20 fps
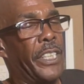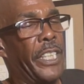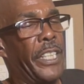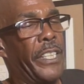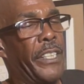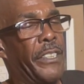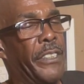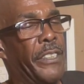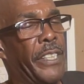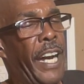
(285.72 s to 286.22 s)

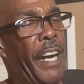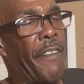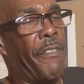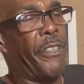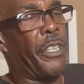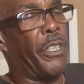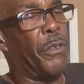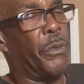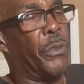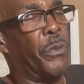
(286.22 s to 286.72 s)
years,
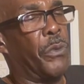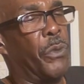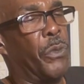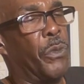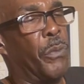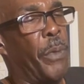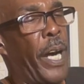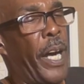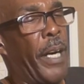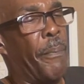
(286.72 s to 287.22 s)
Africa was
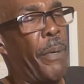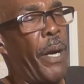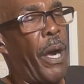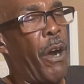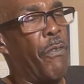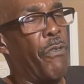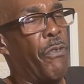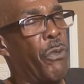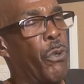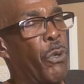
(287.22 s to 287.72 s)
ruled by a
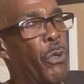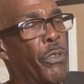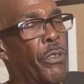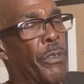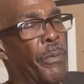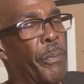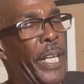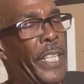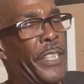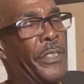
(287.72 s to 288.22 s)
powerful order
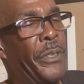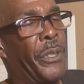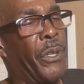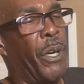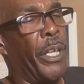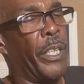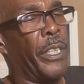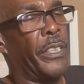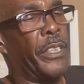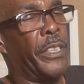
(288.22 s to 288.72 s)
of
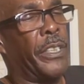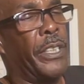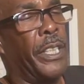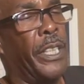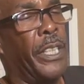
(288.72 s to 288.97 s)
matriarchs.